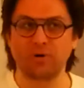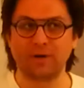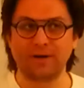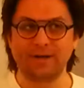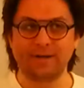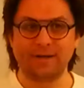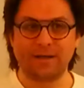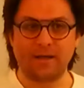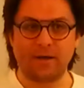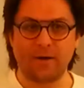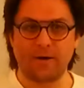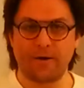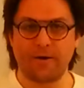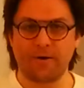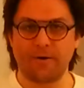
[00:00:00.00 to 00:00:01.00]
go from one
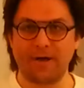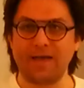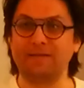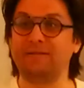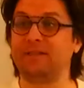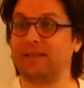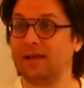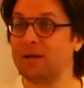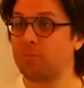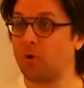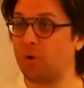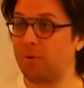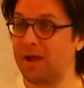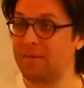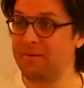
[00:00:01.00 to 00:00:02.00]
to another.
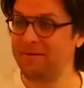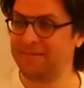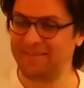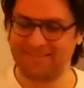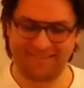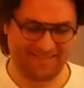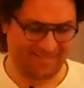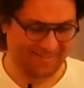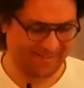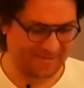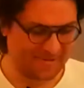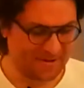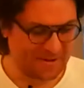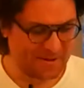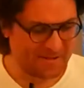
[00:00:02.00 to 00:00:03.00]
So the
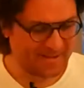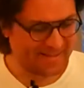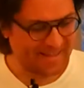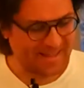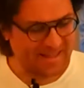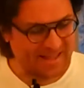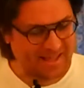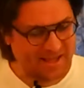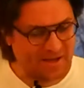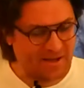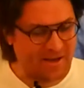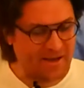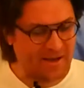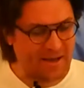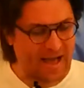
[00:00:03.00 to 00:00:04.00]
ashes are important at
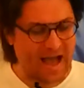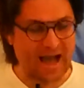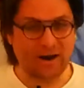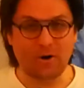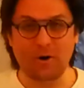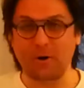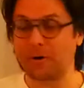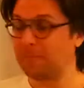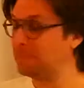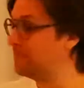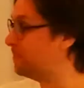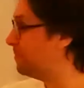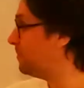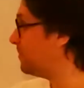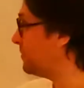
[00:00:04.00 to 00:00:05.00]
this moment. Why?
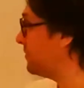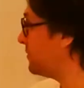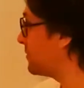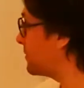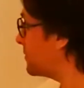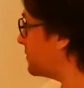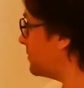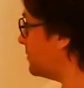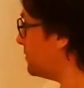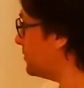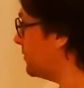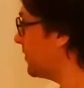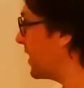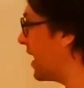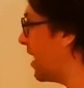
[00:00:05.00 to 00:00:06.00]
To avoid the